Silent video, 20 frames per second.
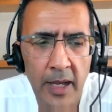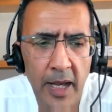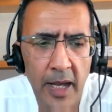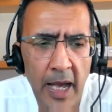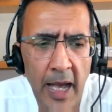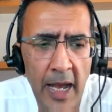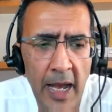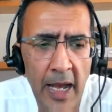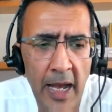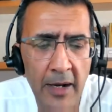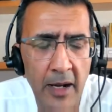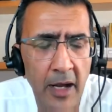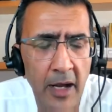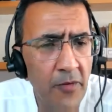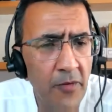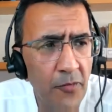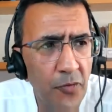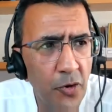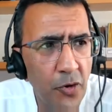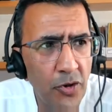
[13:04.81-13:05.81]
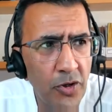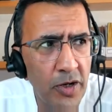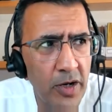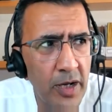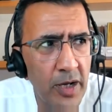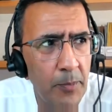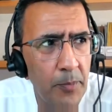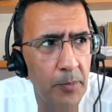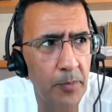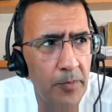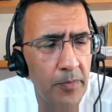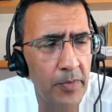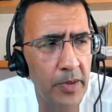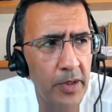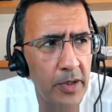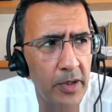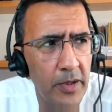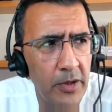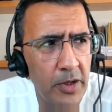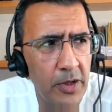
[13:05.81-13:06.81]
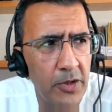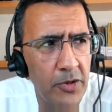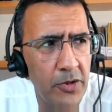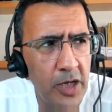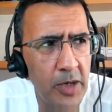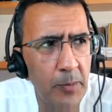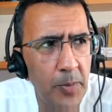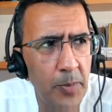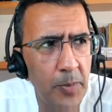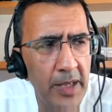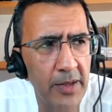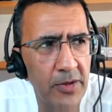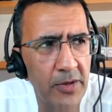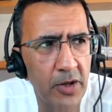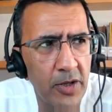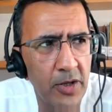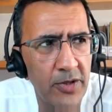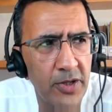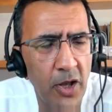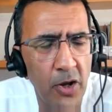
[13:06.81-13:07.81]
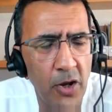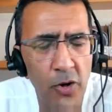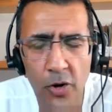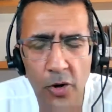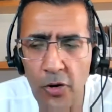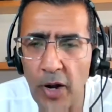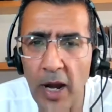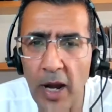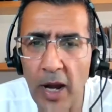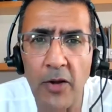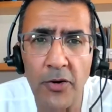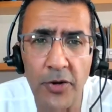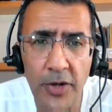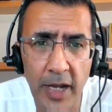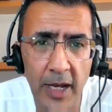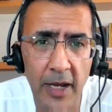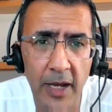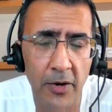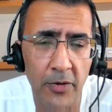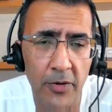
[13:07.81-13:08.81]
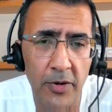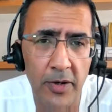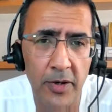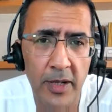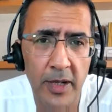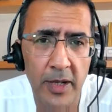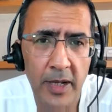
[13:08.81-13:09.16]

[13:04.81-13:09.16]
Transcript: And unfortunately, the GPs are so ground down